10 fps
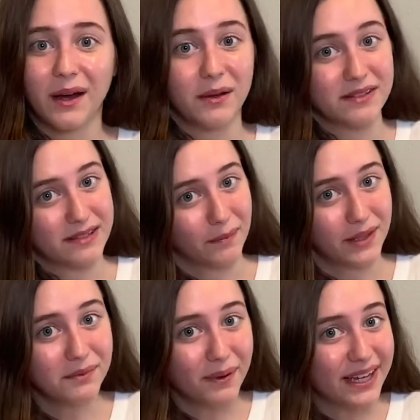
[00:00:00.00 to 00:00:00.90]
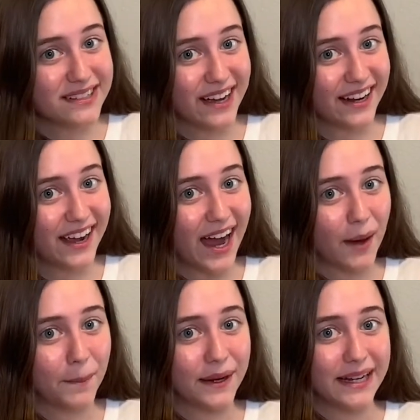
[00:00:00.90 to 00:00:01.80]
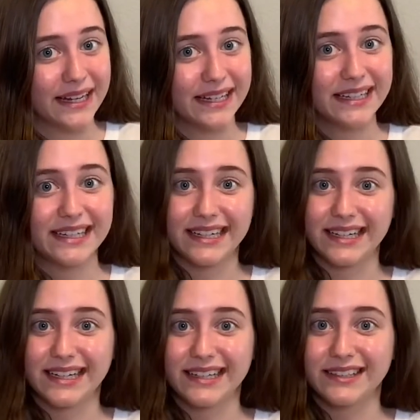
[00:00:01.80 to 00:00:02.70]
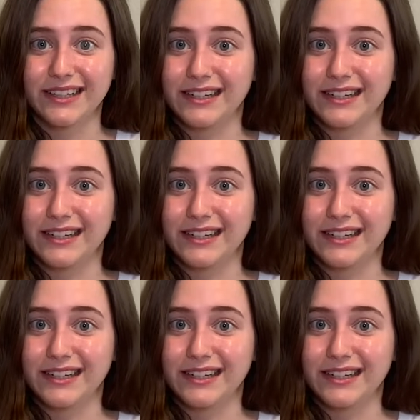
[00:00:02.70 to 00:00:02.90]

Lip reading: something big is kind of happening, and